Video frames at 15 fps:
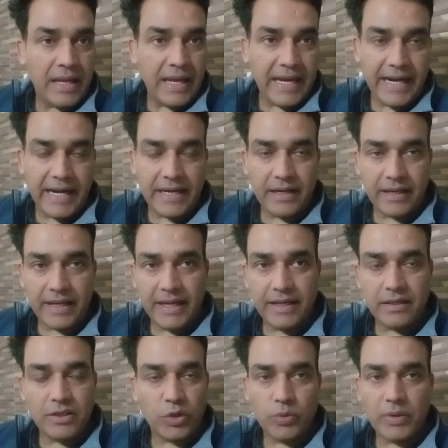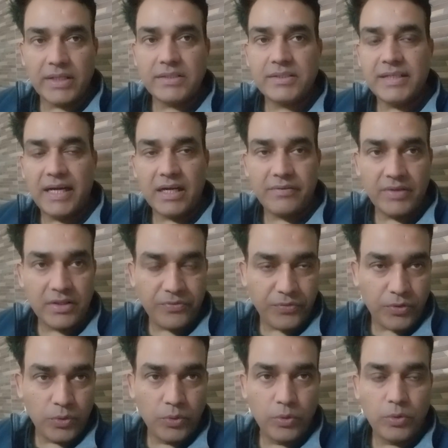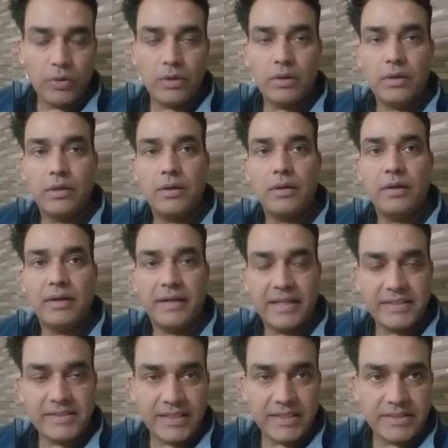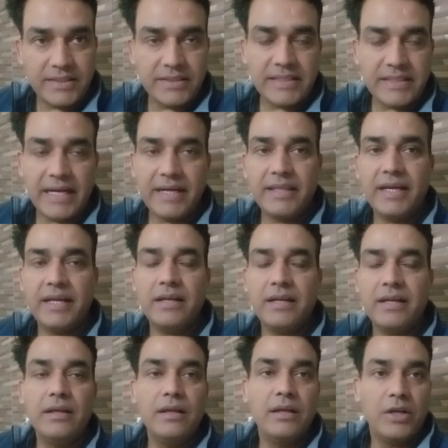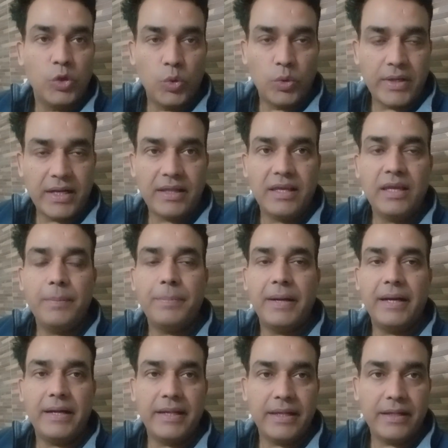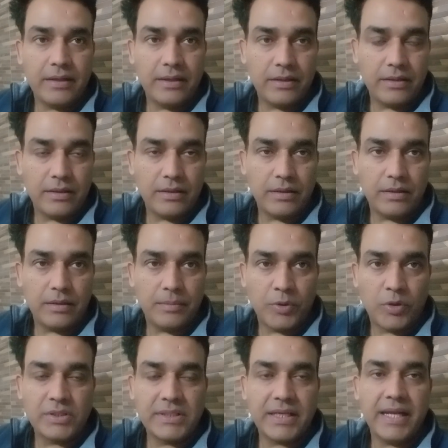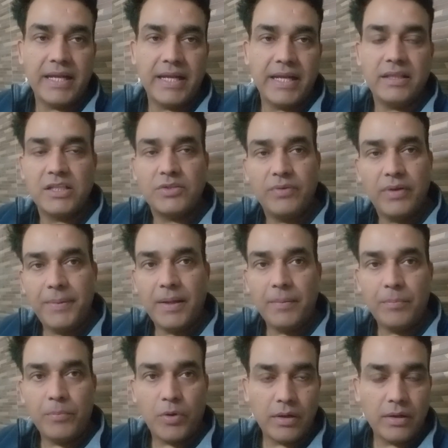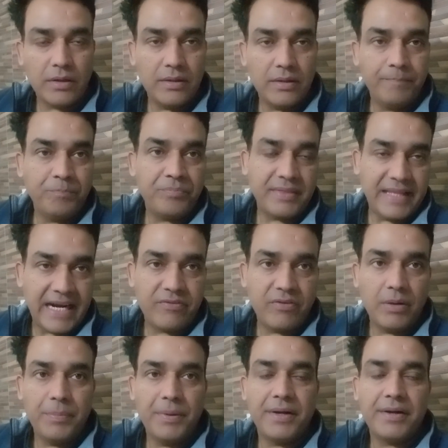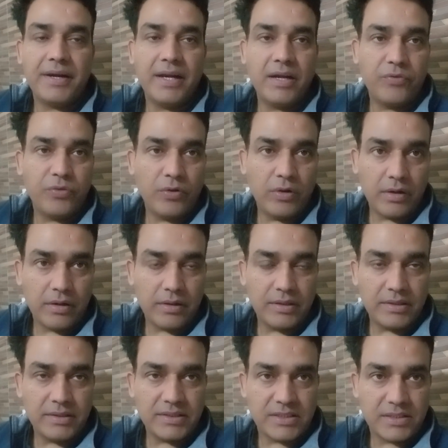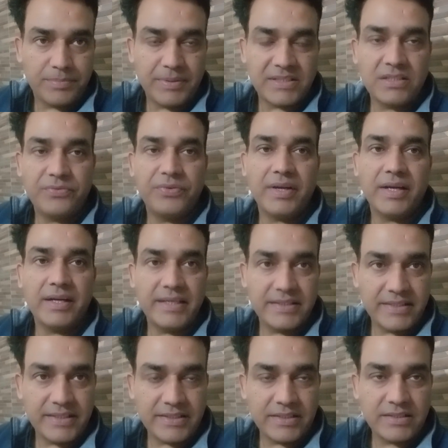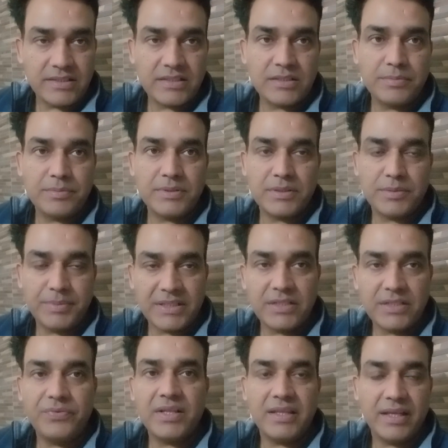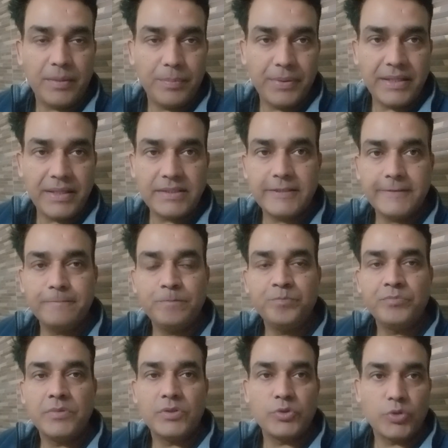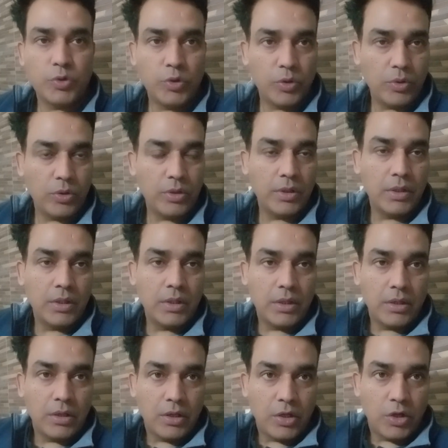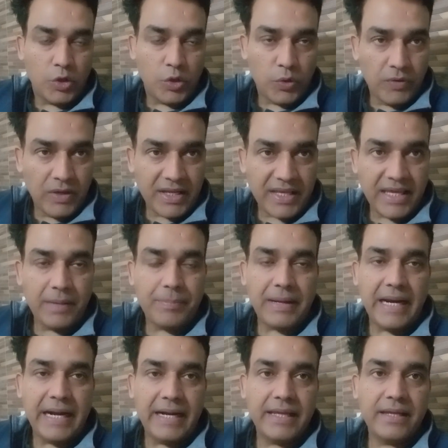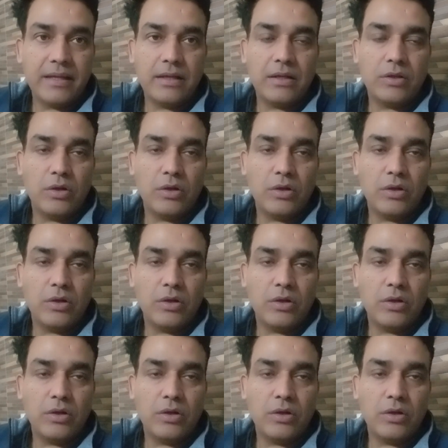and again you can start with few diseases and then you can keep adding, because again this will be a model that will be trained for specific diseases, specific therapies. So you will keep adding